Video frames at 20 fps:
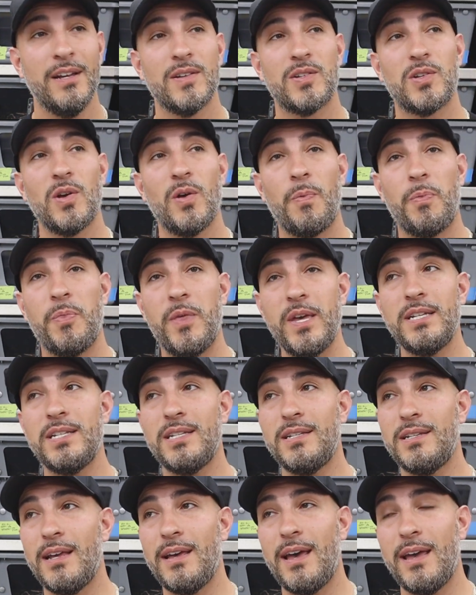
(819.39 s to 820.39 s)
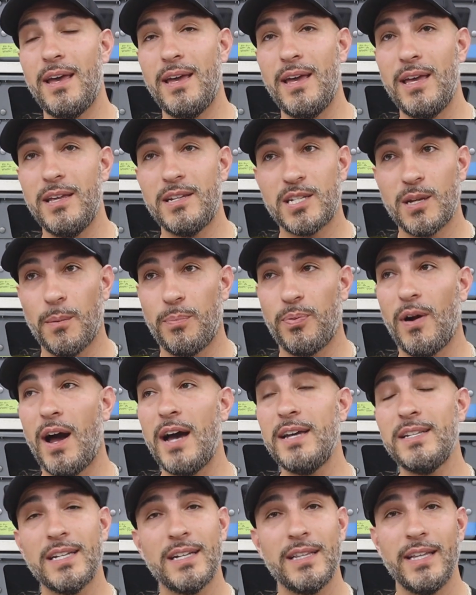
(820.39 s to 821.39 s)
So this
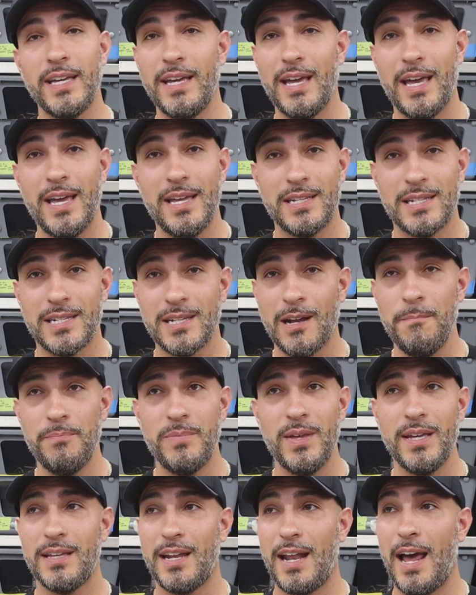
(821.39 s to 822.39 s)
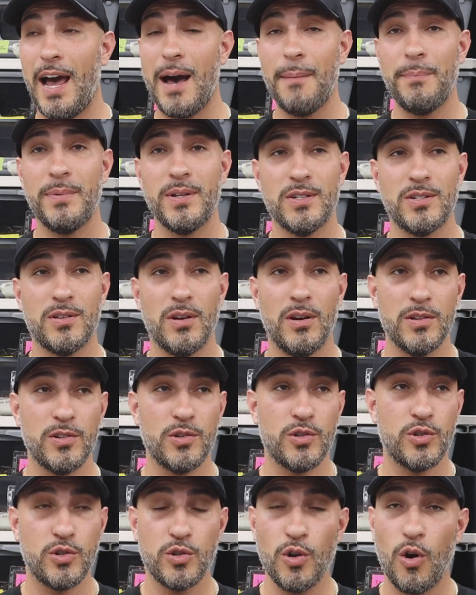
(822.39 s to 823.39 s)
surprisingly is something that happens
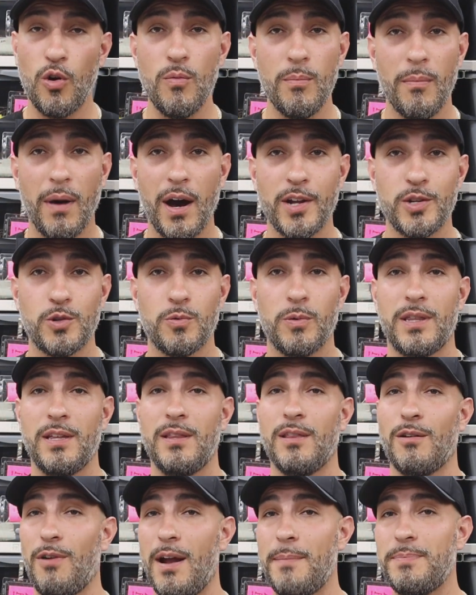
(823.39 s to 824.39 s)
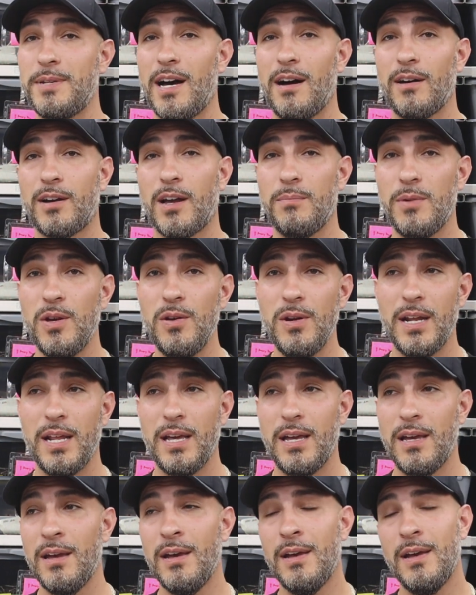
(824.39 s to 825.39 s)
so much within the reptile
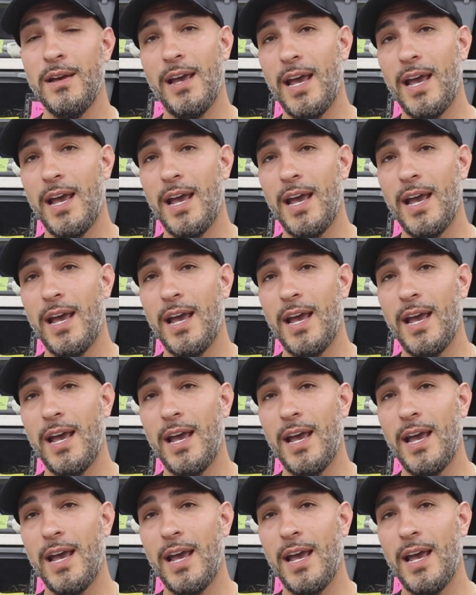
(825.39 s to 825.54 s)
community,